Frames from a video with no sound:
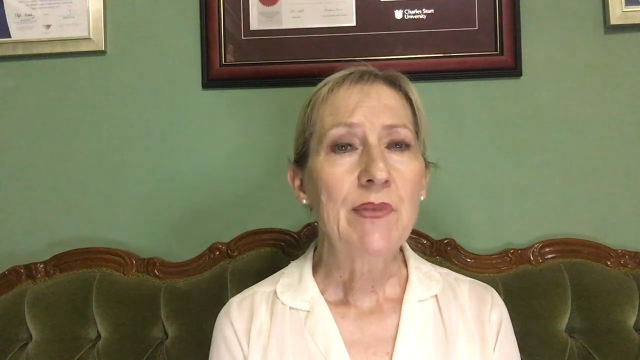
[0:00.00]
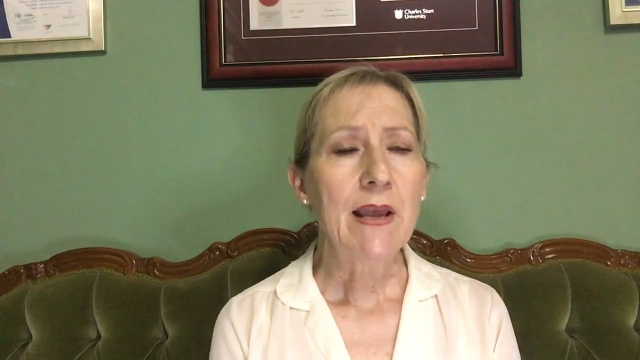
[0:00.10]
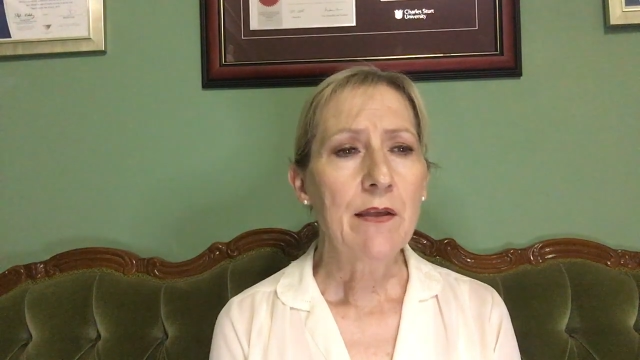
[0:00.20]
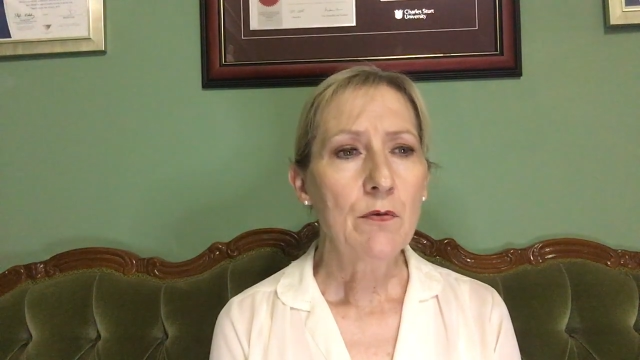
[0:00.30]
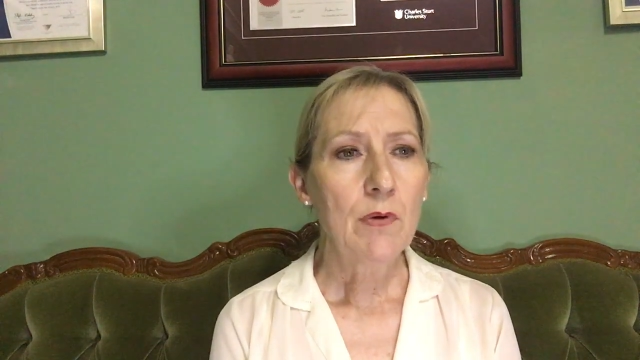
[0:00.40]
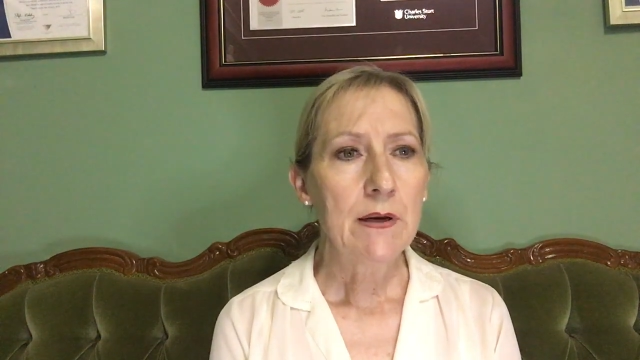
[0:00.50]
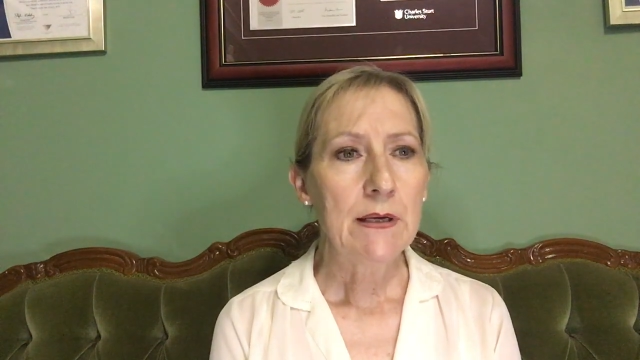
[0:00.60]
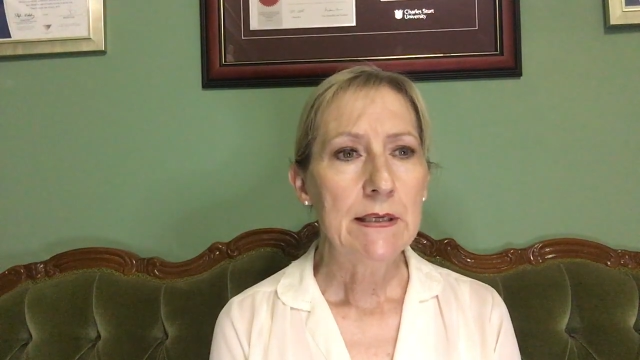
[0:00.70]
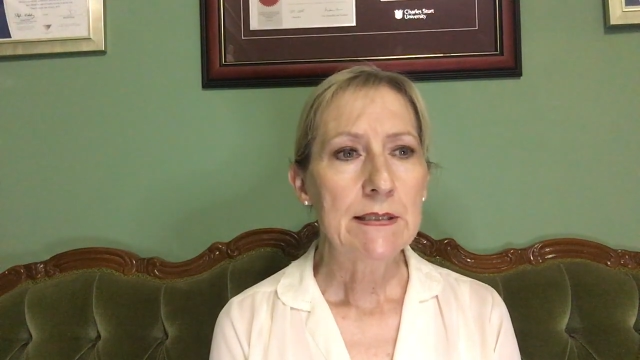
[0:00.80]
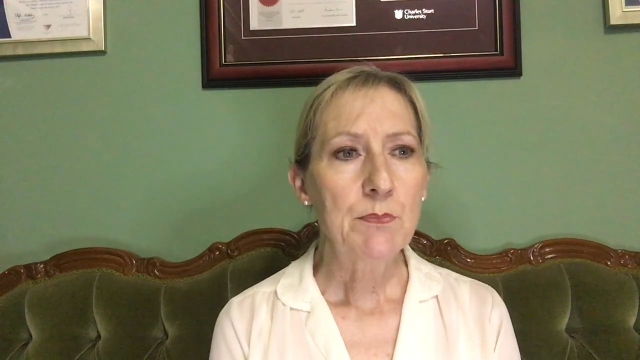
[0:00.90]
The other one
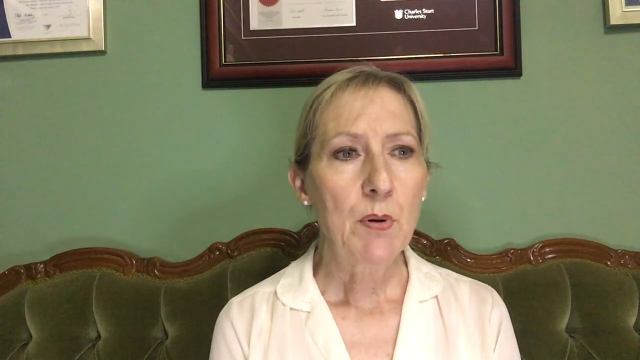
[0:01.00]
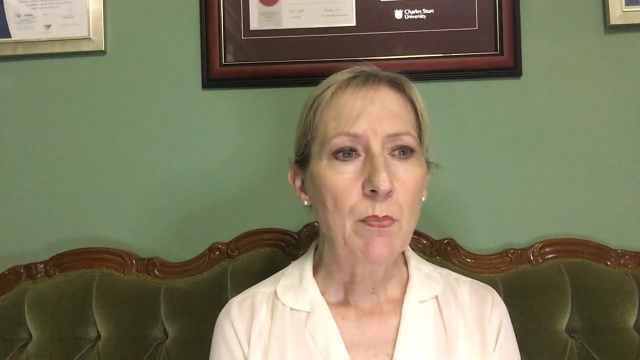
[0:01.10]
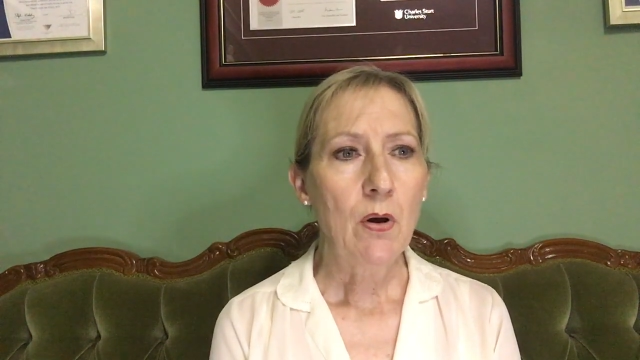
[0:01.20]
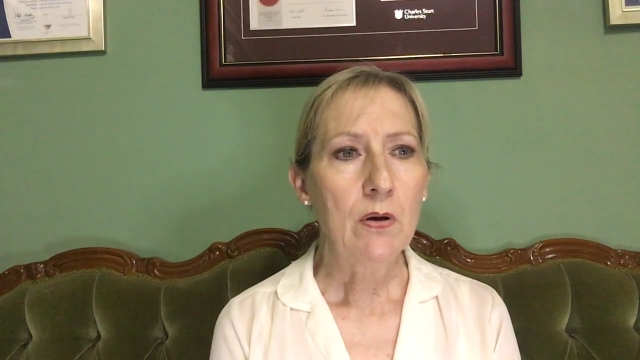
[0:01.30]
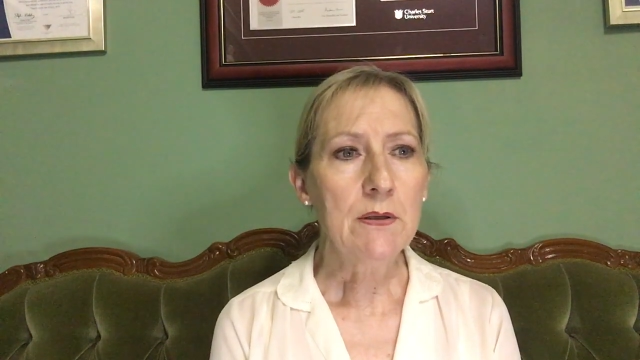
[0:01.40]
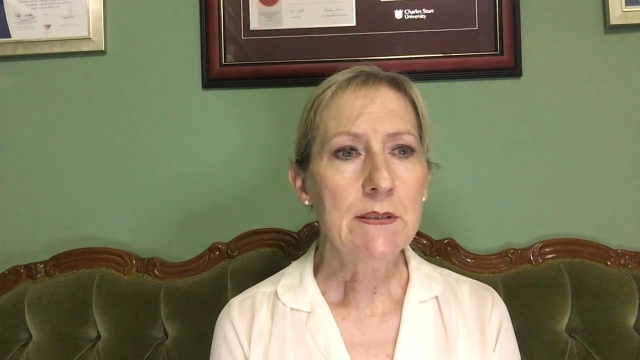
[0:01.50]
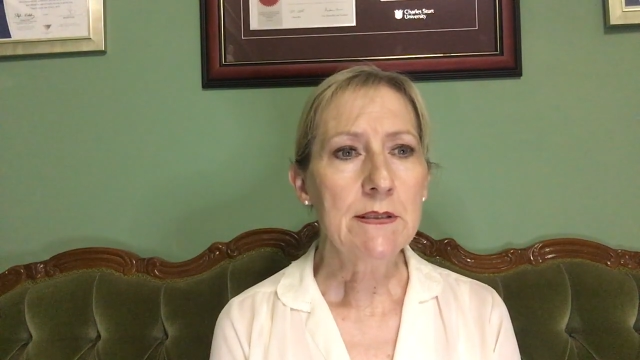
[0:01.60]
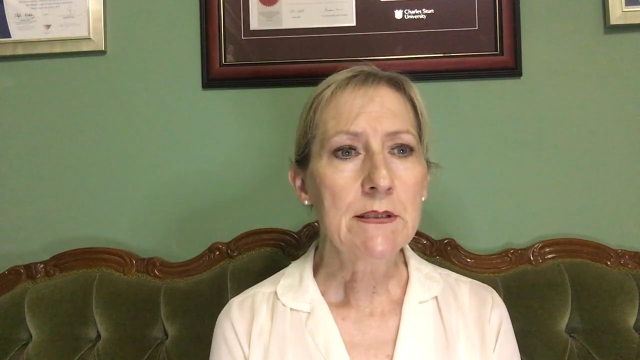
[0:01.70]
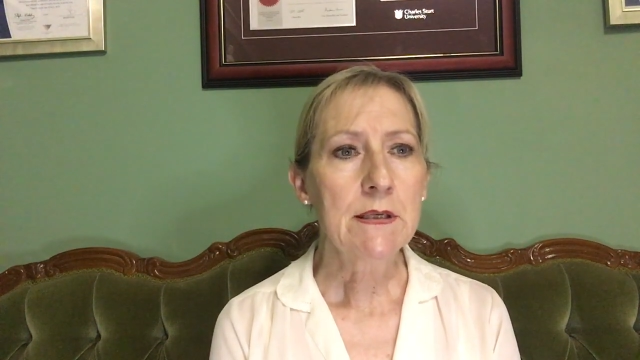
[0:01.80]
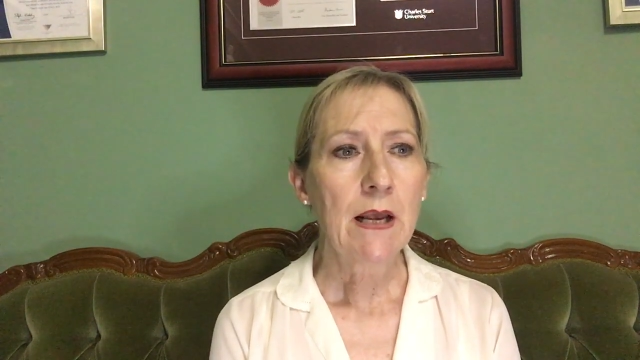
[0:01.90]
is
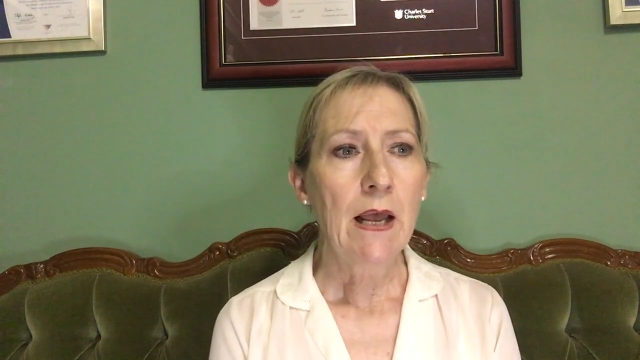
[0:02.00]
propolis.